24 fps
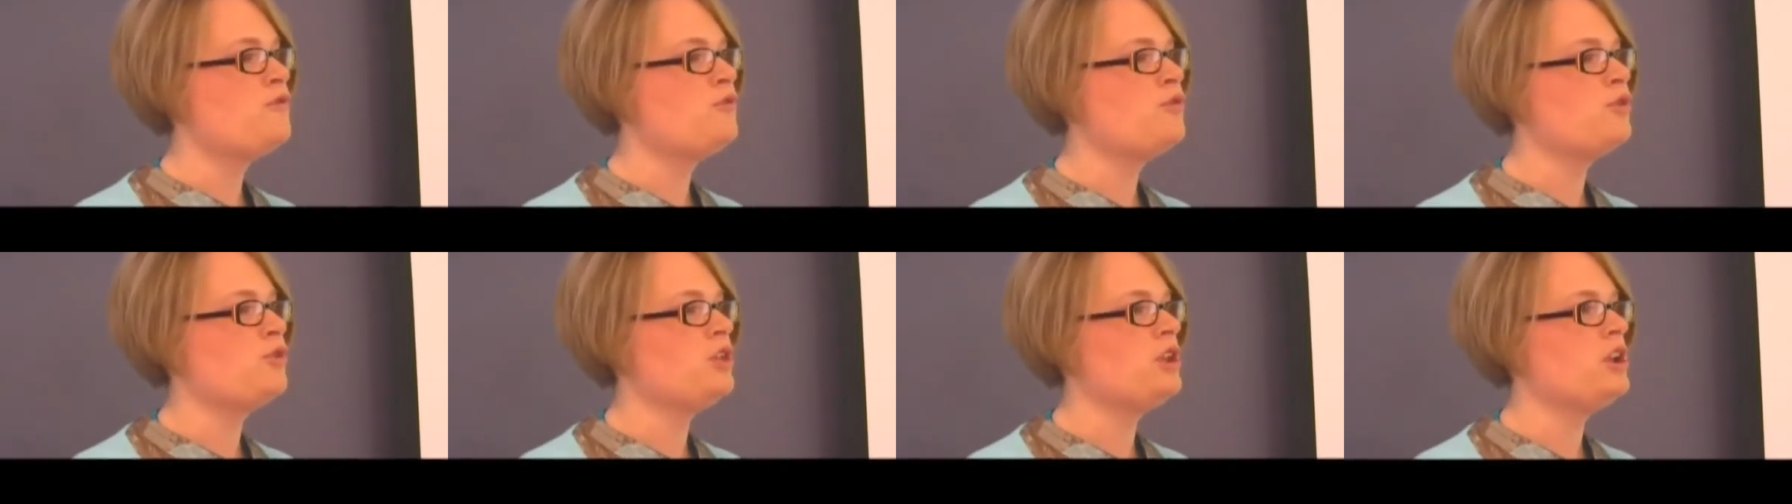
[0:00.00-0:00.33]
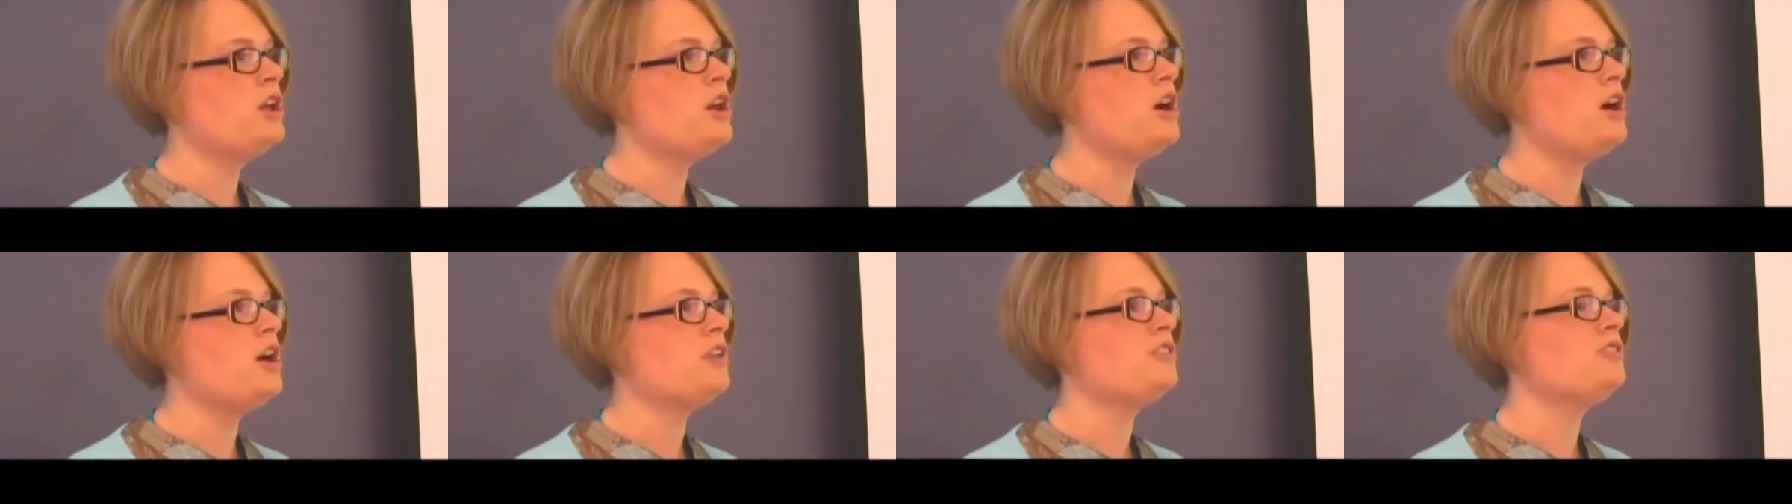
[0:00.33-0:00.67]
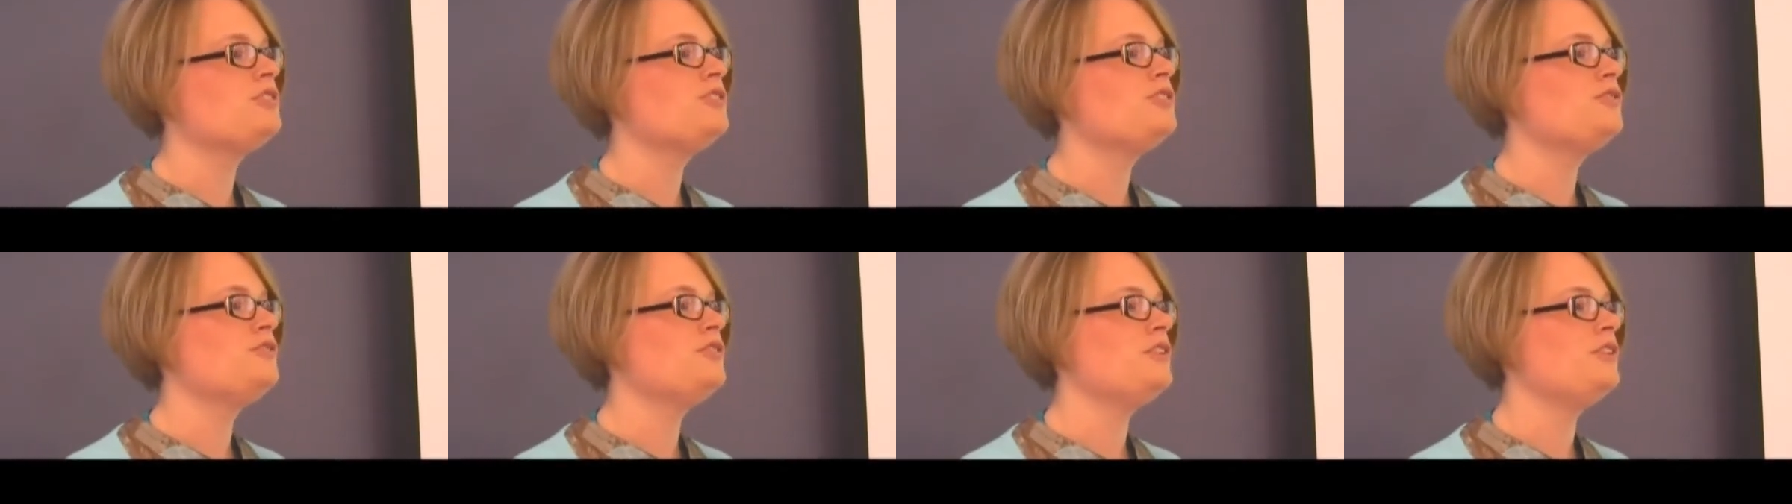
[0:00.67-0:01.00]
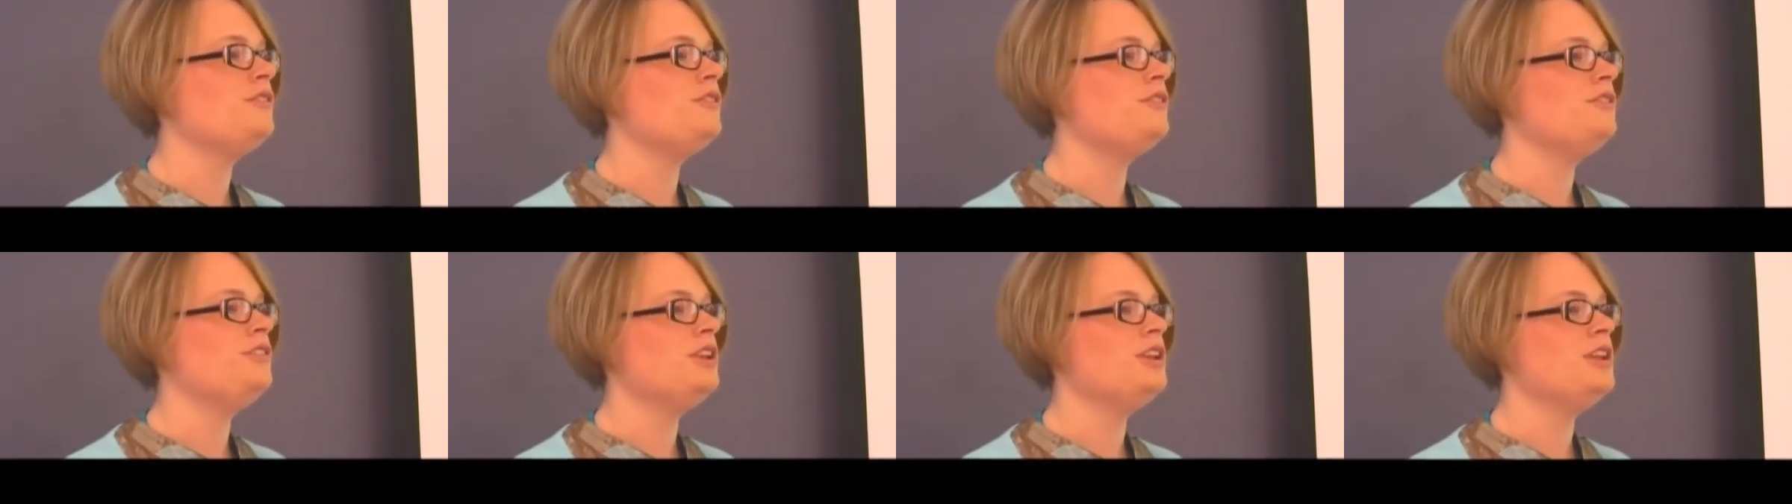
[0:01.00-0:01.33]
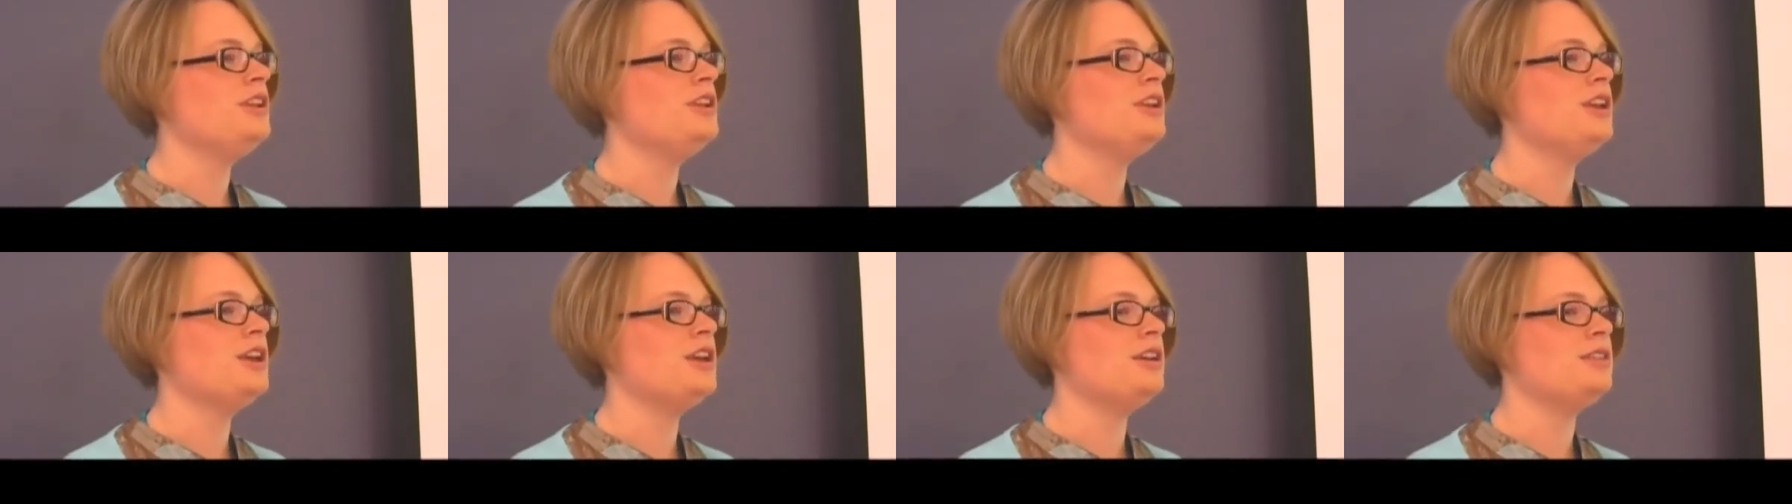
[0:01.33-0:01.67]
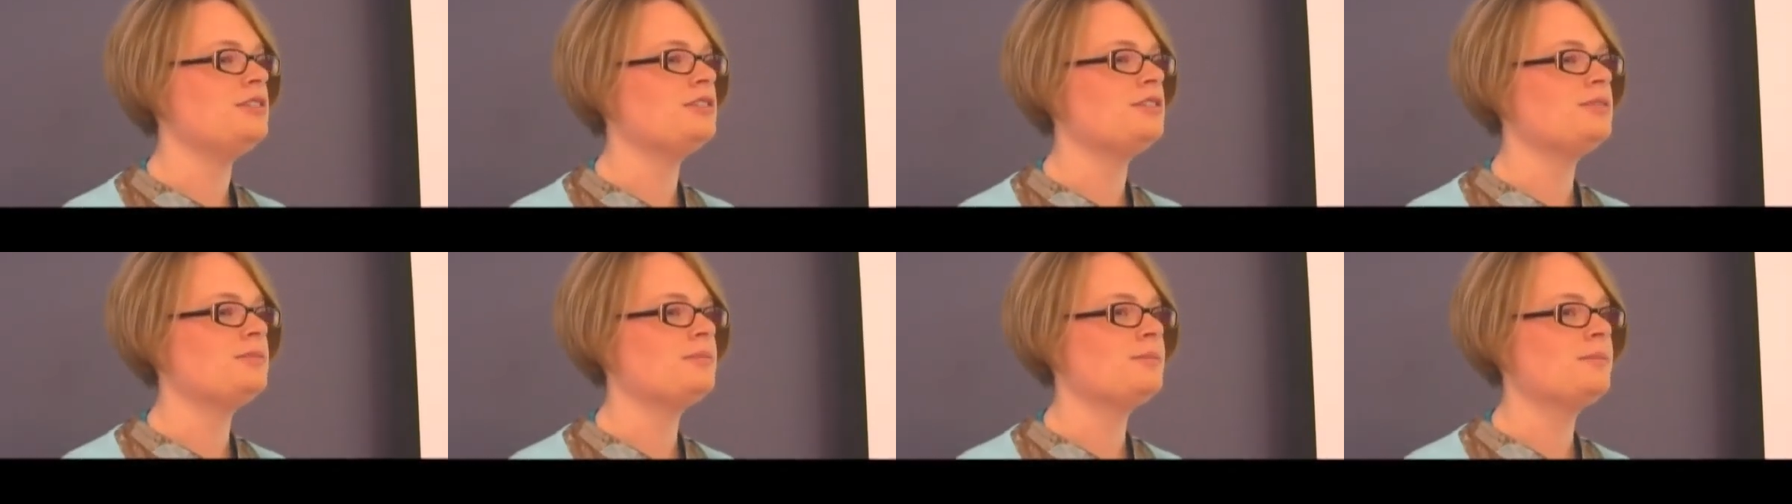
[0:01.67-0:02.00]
for the last 15 years.